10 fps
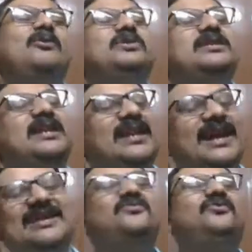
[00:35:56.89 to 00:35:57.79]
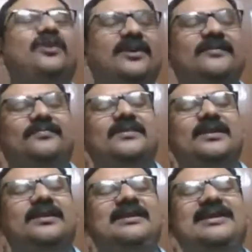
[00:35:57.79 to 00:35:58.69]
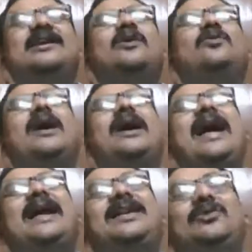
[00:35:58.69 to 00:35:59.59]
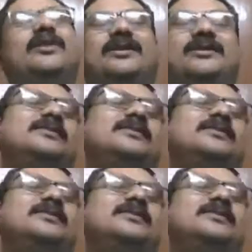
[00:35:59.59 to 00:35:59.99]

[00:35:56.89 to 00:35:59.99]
delightful, yet how accurate